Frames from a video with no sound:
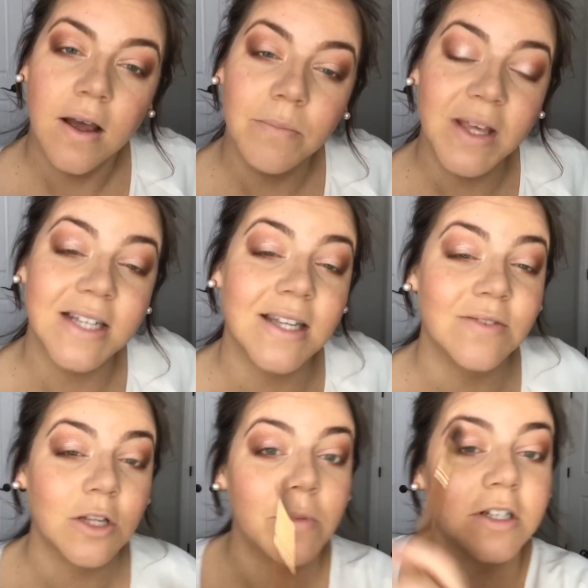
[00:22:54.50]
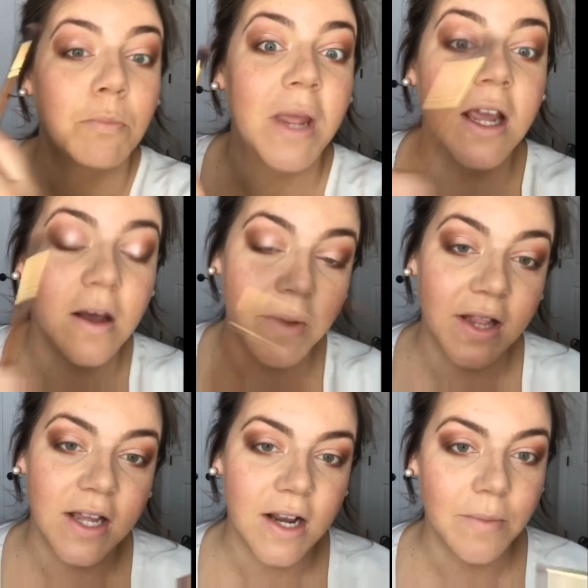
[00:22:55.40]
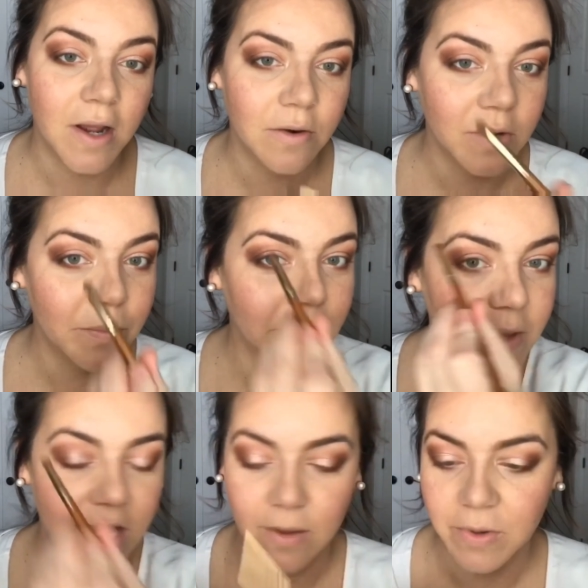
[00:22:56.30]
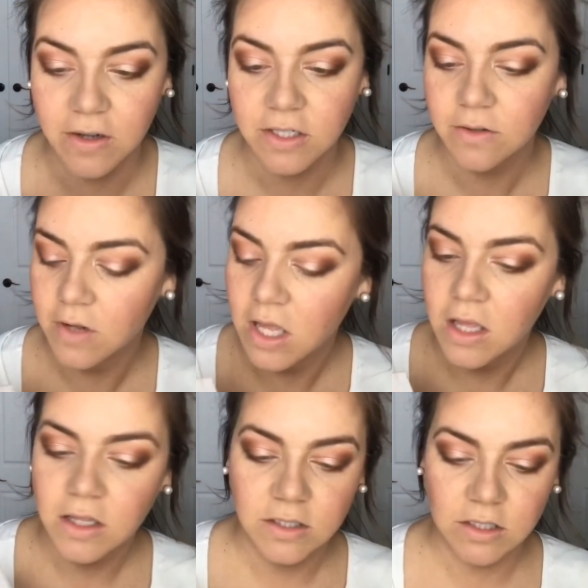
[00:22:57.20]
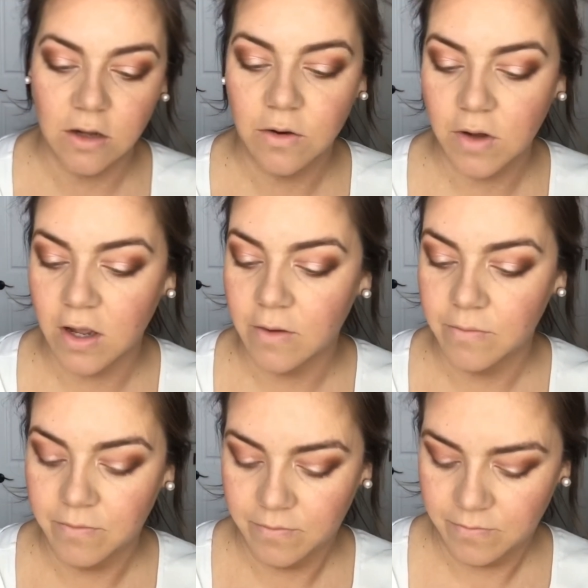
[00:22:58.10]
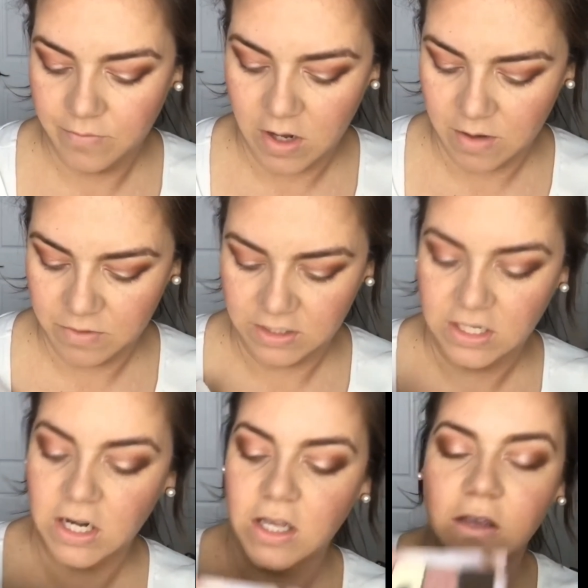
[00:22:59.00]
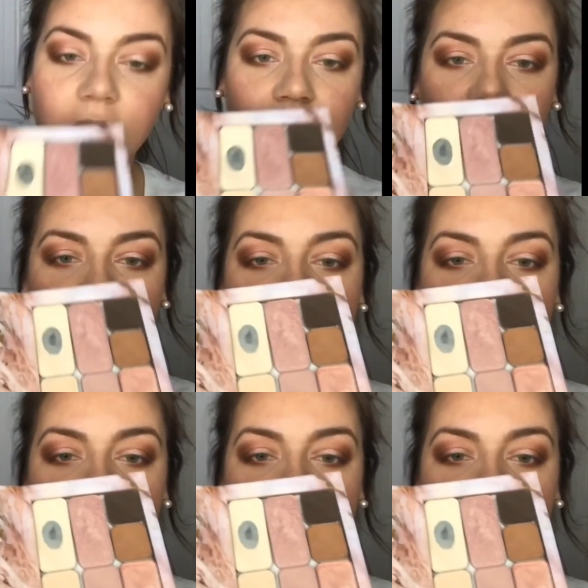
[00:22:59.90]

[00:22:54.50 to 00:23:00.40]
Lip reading: Because I have so much pink on my lid, I don't want to put pink up here too. So I'm just going to use